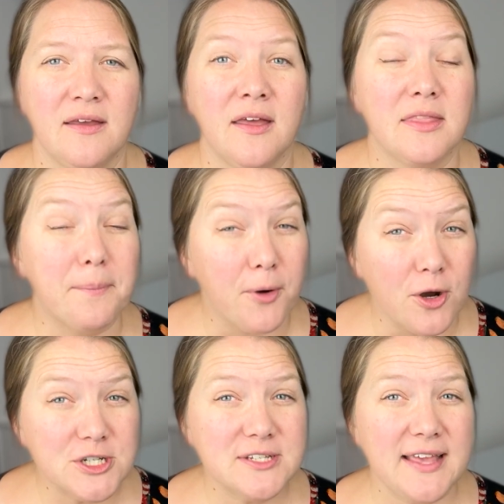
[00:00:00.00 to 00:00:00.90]
The
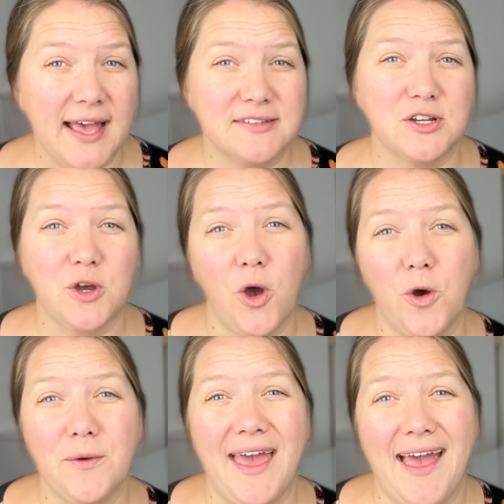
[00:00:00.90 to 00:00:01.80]
purchase has to
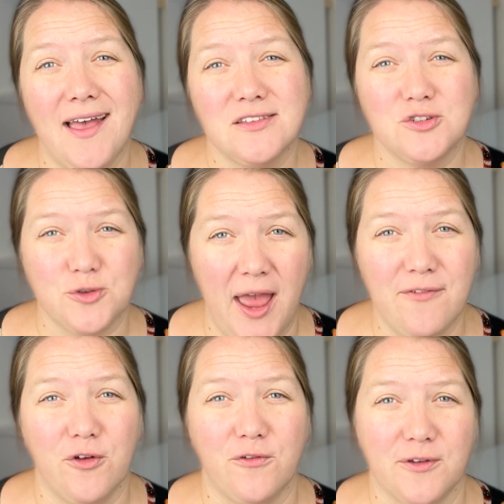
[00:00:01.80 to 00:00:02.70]
code as
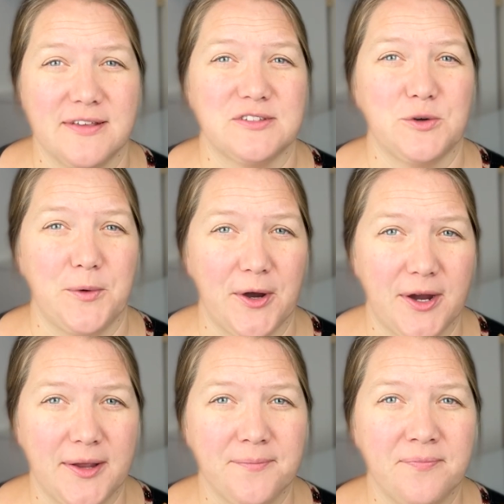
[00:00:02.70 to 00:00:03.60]
travel for this to
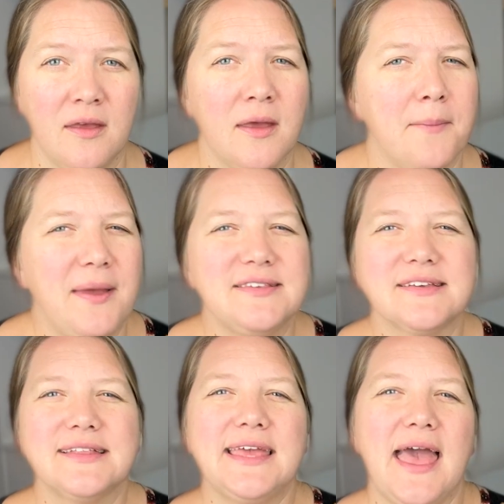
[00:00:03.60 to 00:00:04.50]
work.
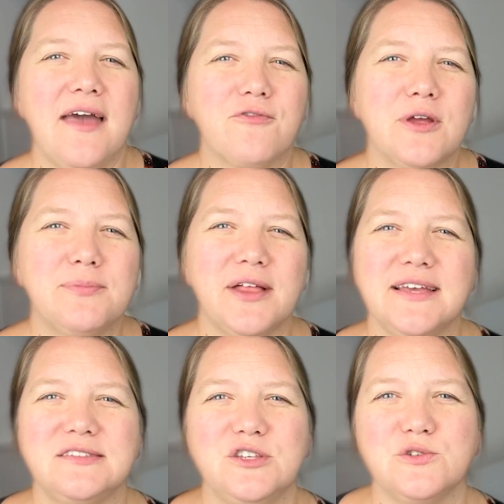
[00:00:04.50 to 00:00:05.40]
Basically, every
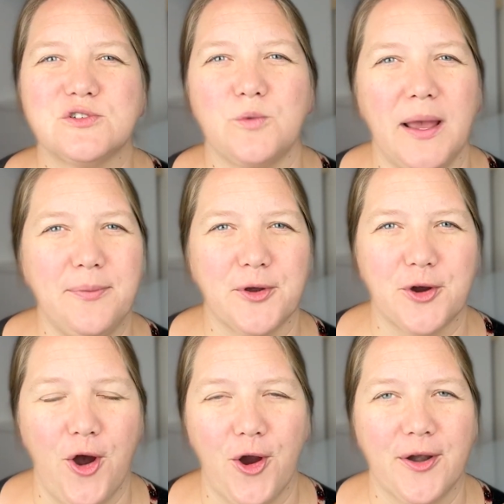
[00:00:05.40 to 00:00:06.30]
place you swipe your
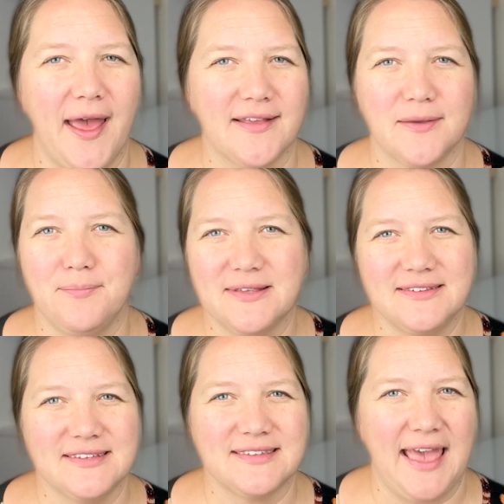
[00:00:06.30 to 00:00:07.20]
card has a
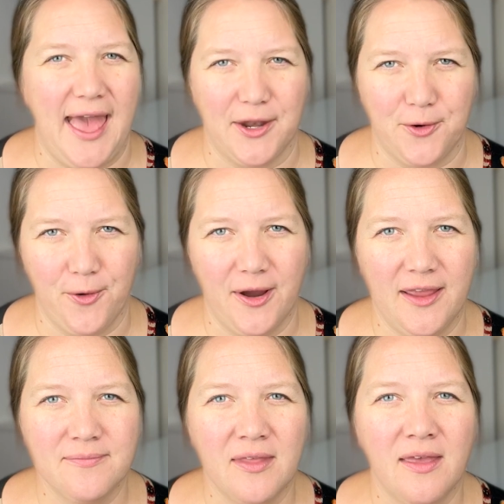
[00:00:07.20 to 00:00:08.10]
business
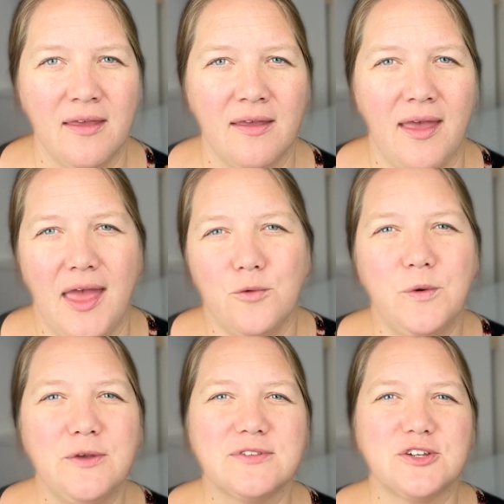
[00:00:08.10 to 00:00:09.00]
category. And we
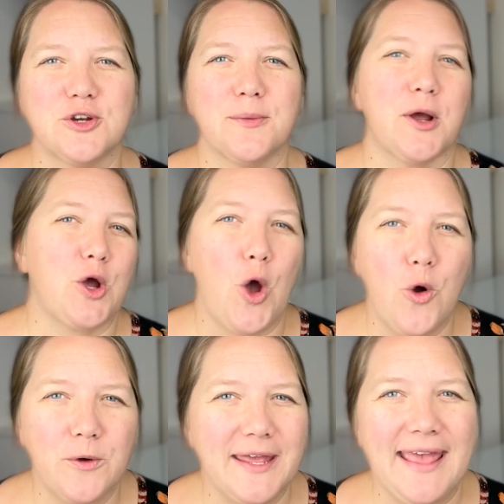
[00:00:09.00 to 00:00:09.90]
use the term
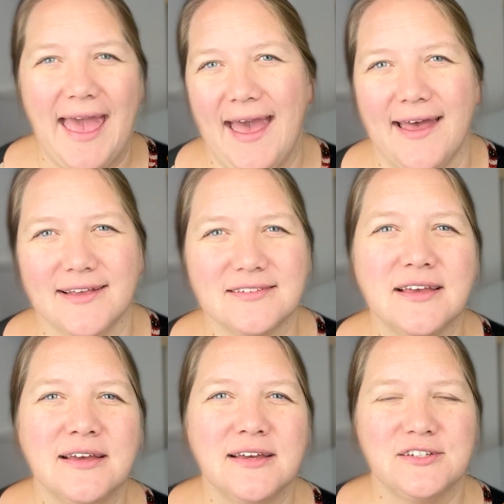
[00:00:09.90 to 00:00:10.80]
coding as
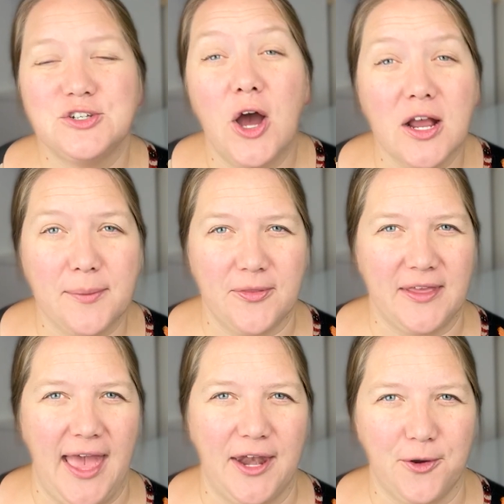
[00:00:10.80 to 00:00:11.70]
to talk about the
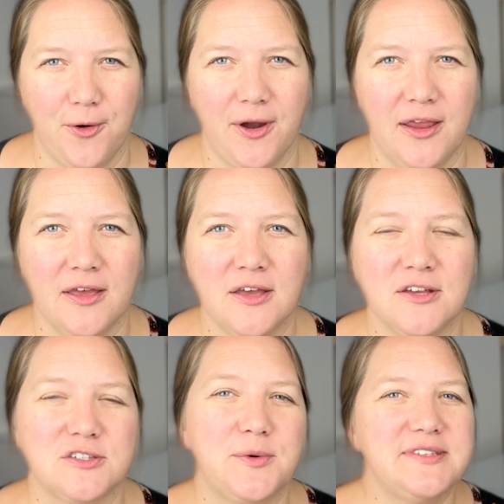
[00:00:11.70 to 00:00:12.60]
category.
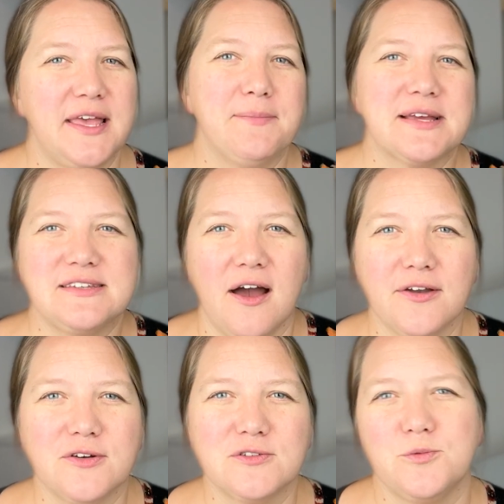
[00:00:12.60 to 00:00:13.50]
So we say
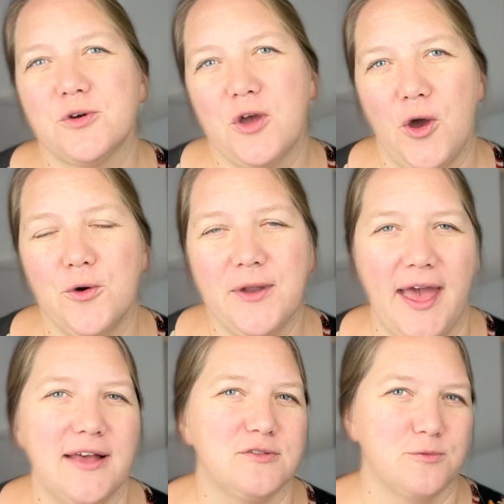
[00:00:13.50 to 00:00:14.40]
McDonald's will code
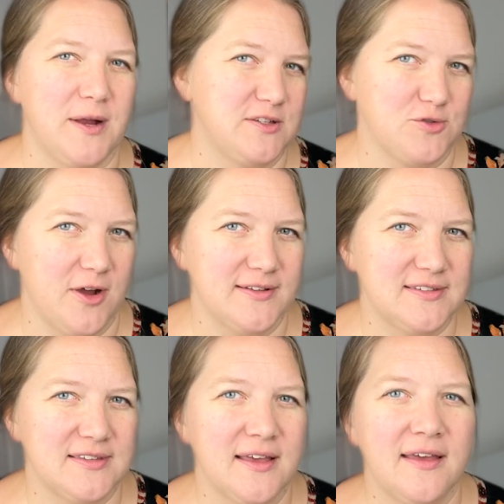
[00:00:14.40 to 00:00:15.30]
as restaurants.